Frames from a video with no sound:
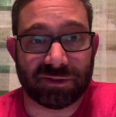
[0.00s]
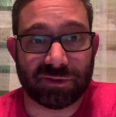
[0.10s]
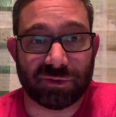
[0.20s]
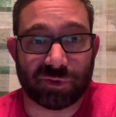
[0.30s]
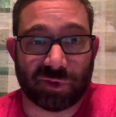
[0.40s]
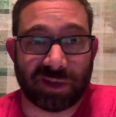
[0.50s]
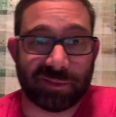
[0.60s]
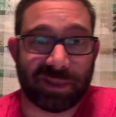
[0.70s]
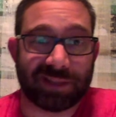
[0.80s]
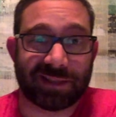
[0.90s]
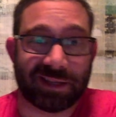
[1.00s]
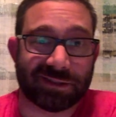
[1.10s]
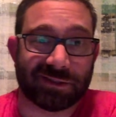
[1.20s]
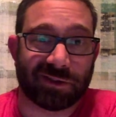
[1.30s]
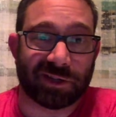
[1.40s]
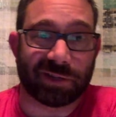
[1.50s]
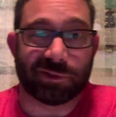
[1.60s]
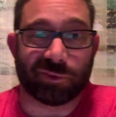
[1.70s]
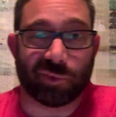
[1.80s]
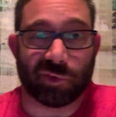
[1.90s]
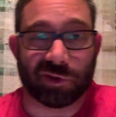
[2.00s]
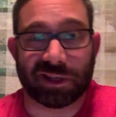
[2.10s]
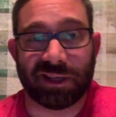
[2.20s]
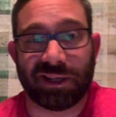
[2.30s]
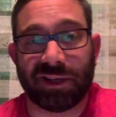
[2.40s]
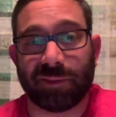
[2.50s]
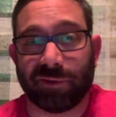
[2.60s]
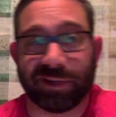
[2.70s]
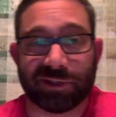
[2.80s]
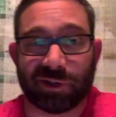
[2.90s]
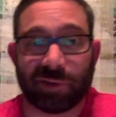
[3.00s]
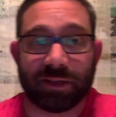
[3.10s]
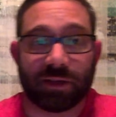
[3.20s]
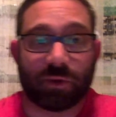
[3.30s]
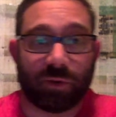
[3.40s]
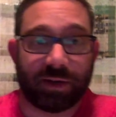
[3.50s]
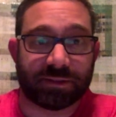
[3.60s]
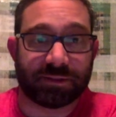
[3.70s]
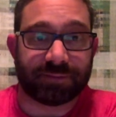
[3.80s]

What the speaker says: who tried to make Denis's arguments work by reinterpreting Aquinas.